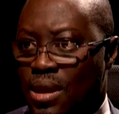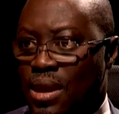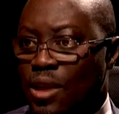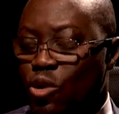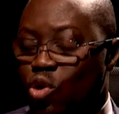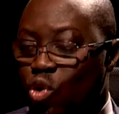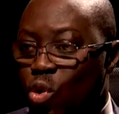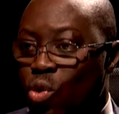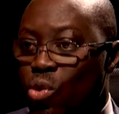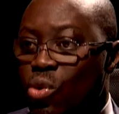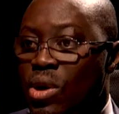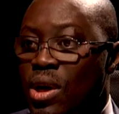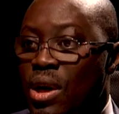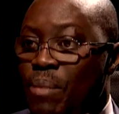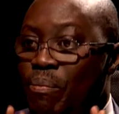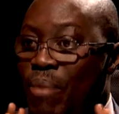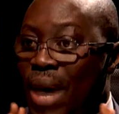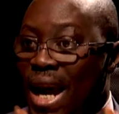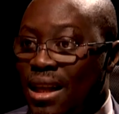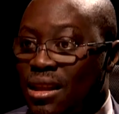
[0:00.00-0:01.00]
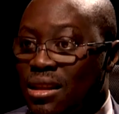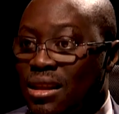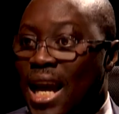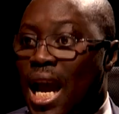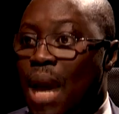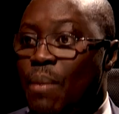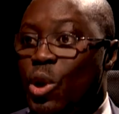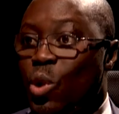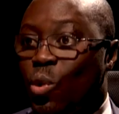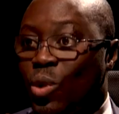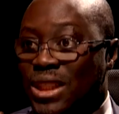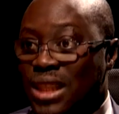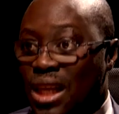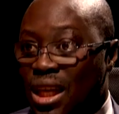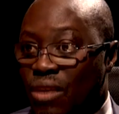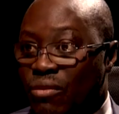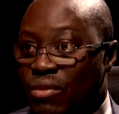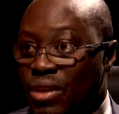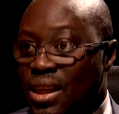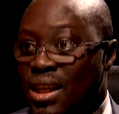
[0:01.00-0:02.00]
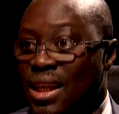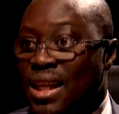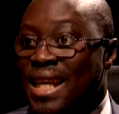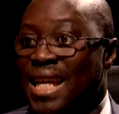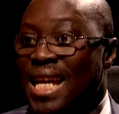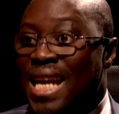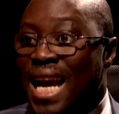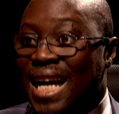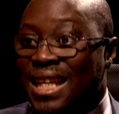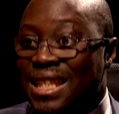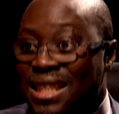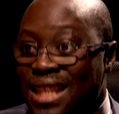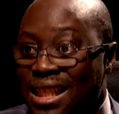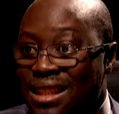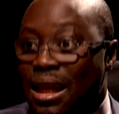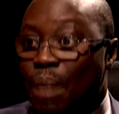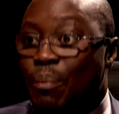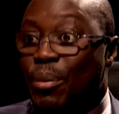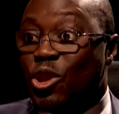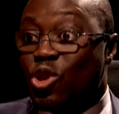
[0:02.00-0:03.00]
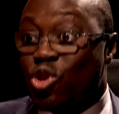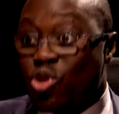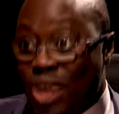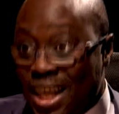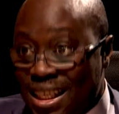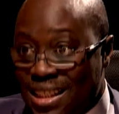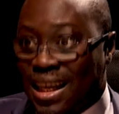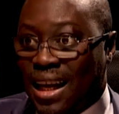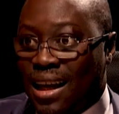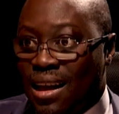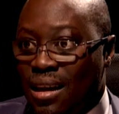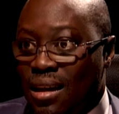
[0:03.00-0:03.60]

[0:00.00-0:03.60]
So by the time he was leaving, he had set up a structure